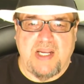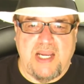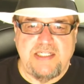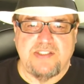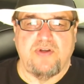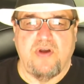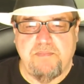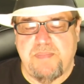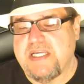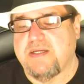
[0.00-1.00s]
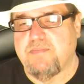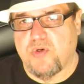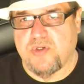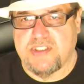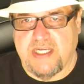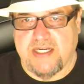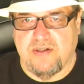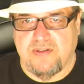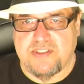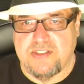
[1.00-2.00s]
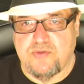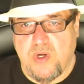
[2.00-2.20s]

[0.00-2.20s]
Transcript: I saw big motorcycles as